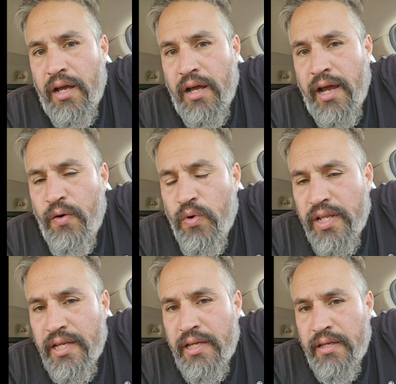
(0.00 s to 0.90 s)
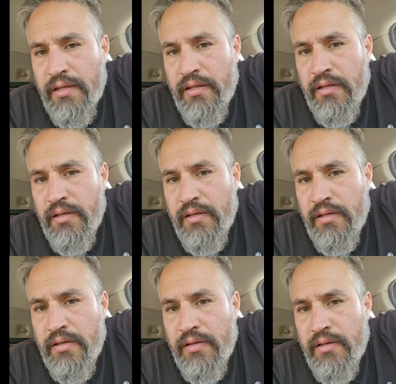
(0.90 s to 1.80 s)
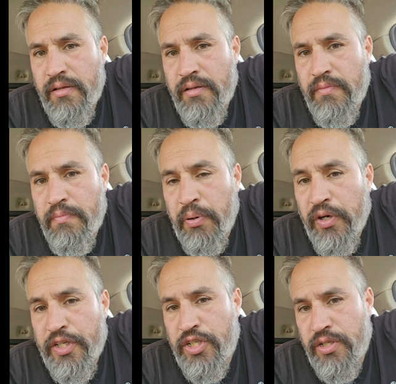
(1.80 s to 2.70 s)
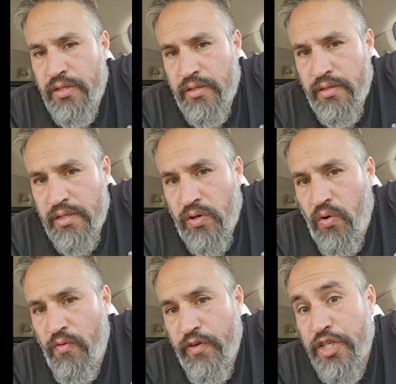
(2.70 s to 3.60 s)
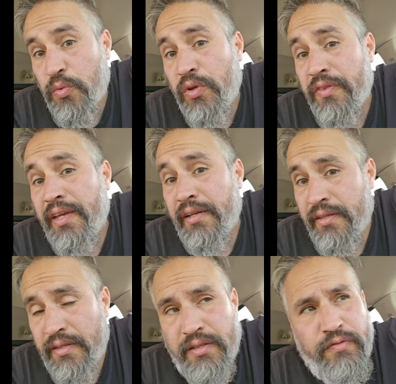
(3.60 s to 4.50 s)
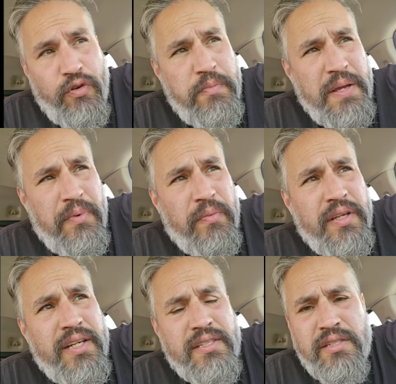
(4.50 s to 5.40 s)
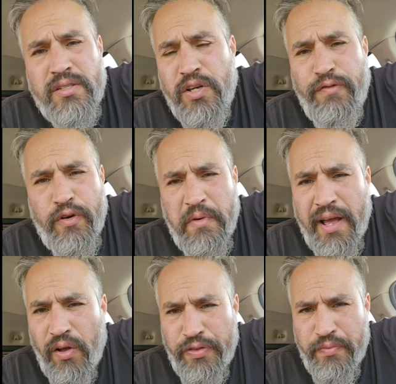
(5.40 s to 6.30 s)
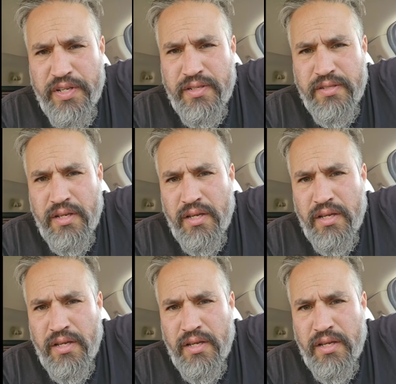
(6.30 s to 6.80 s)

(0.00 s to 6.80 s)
I really push this whole visual thing for people, because it's good for health reasons